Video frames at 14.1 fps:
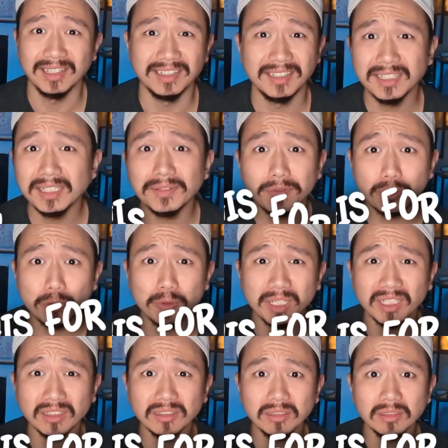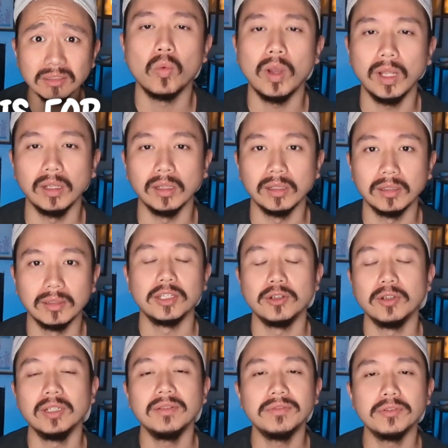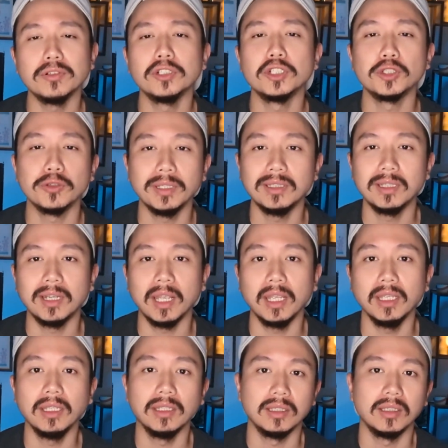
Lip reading: Is this for real? Well, you're in for a treat today.